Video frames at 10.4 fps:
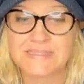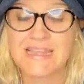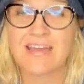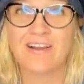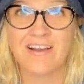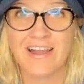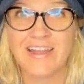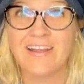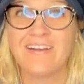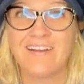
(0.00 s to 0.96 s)
that
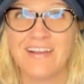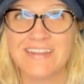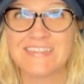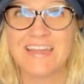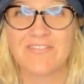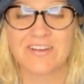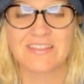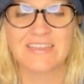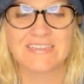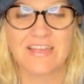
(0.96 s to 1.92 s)
high, I definitely,